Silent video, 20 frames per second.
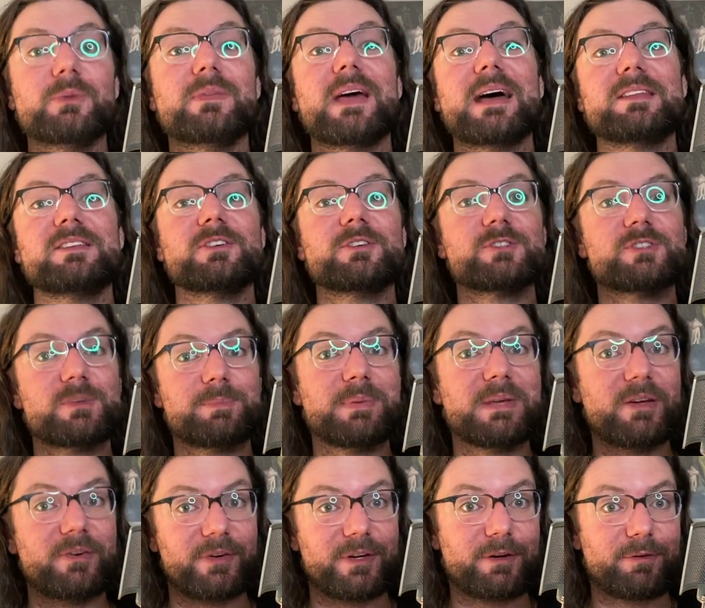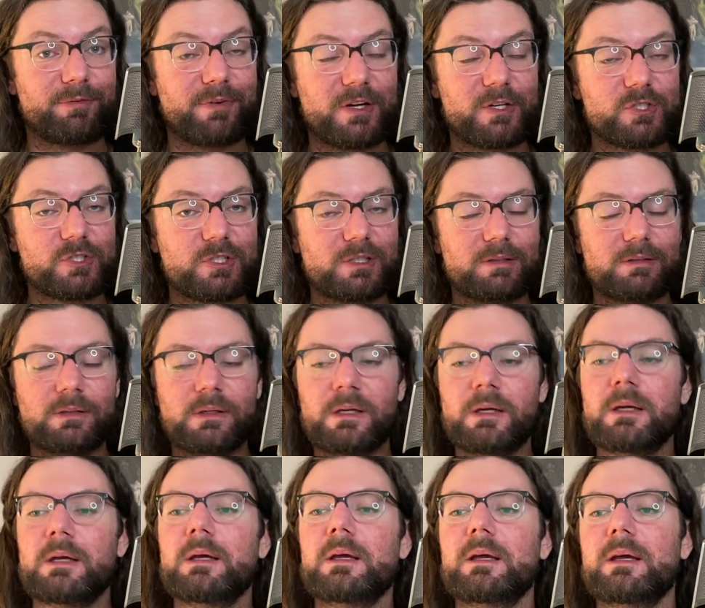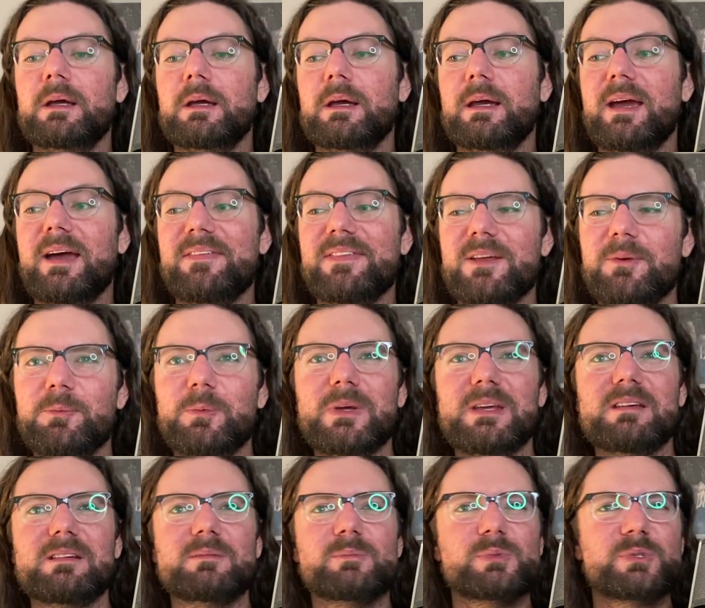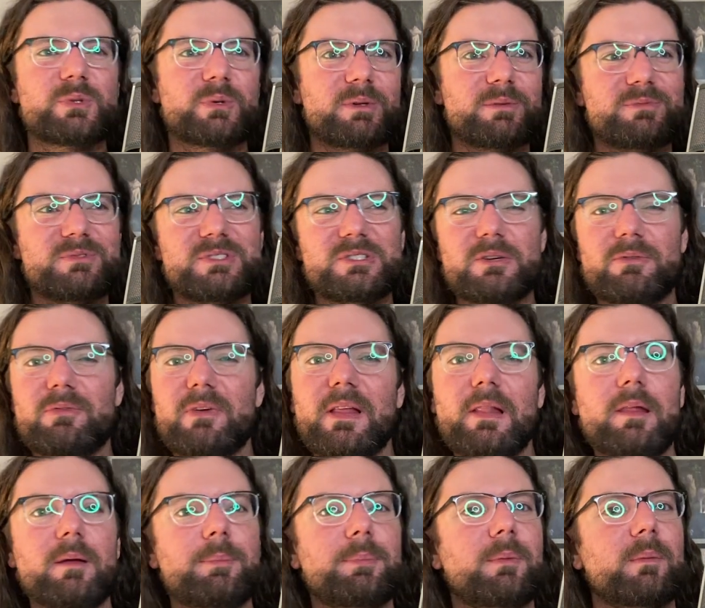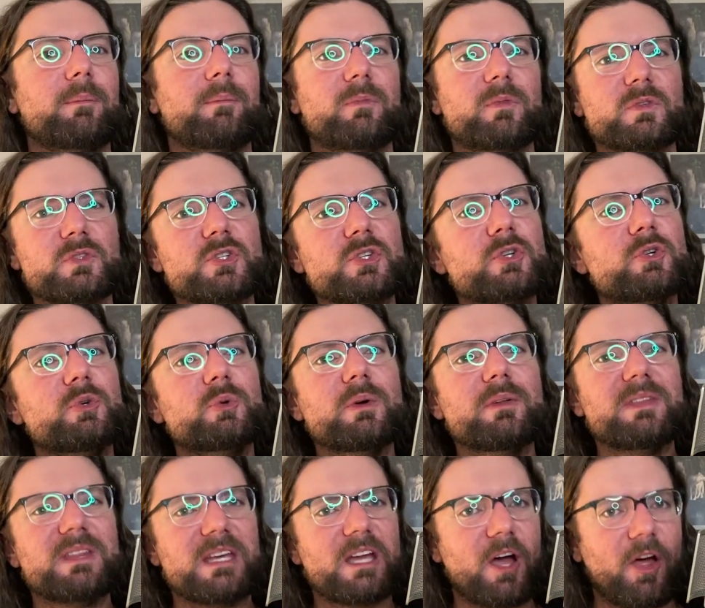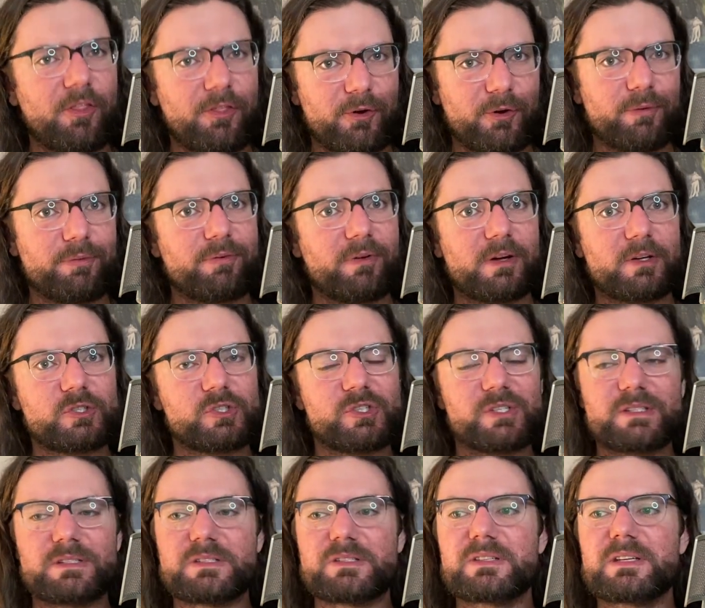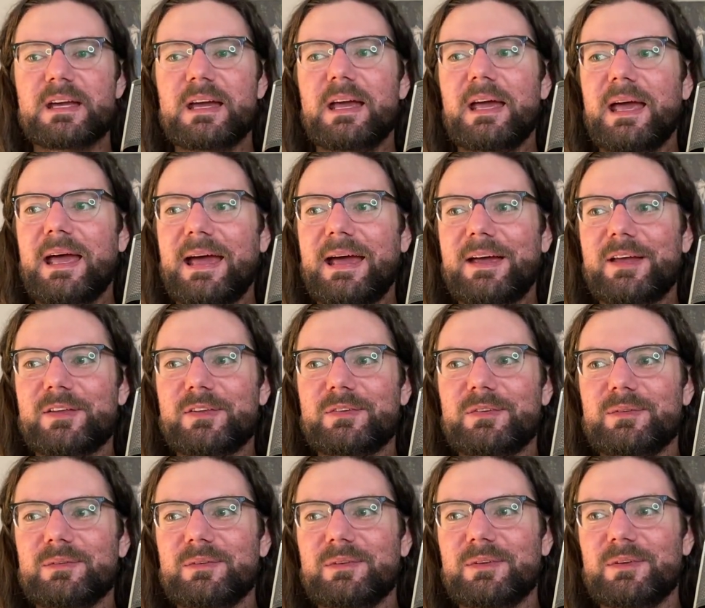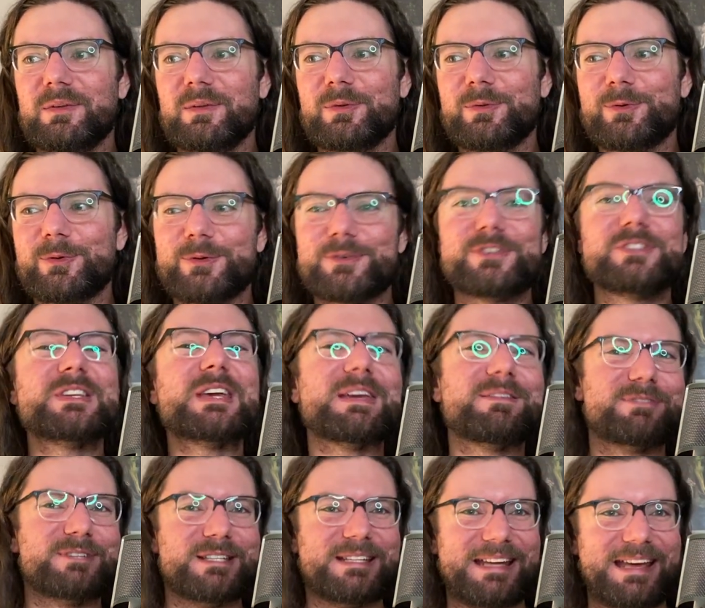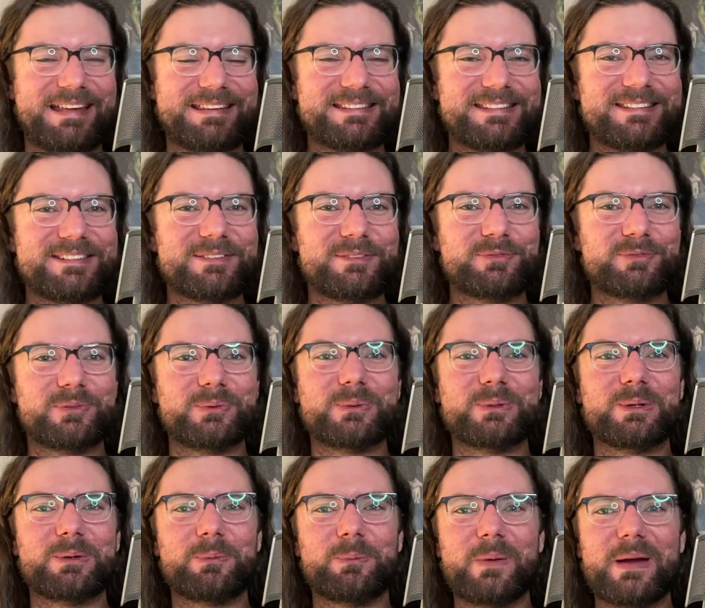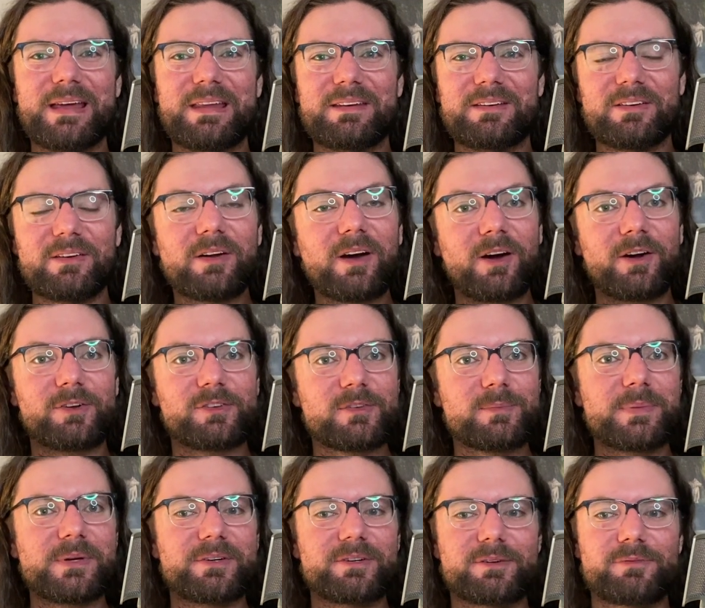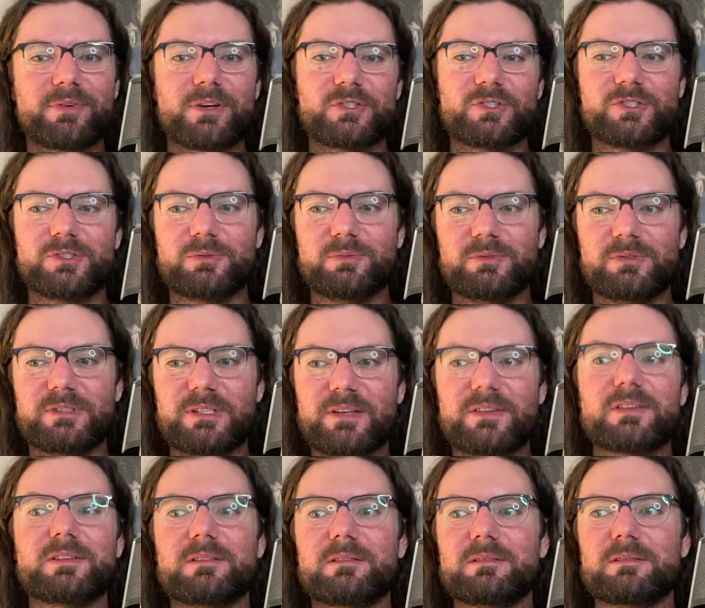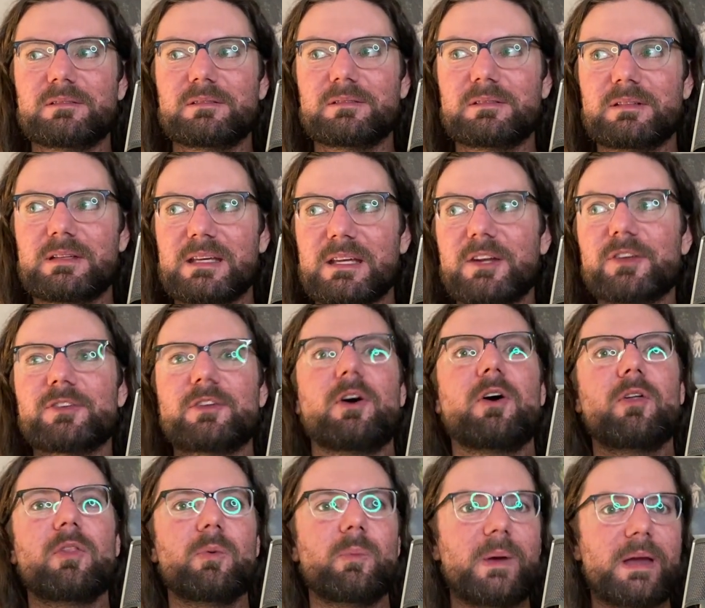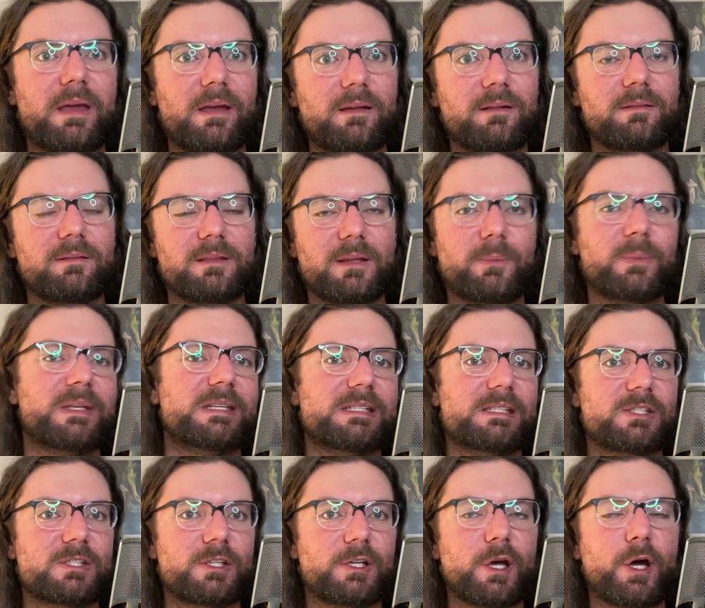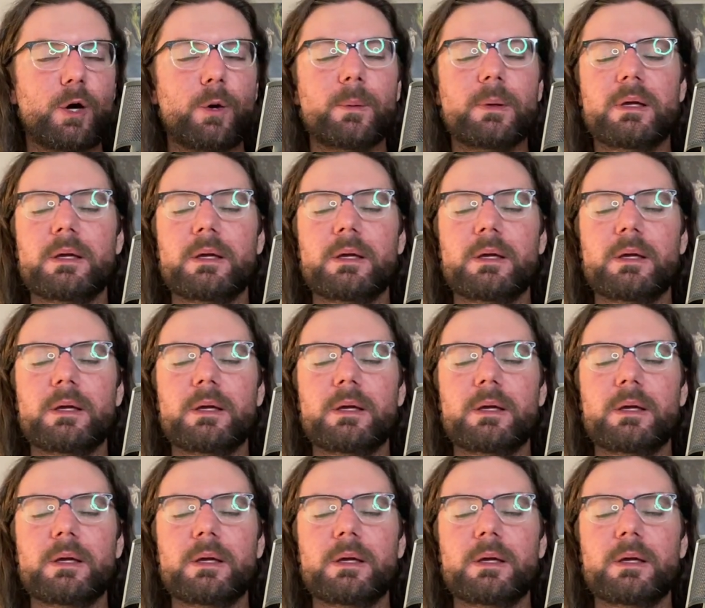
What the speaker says: That's our superior function. And then we sort of develop 2 of the other functions as sort of safety nets for when our superior function doesn't get us all the way that we need to go.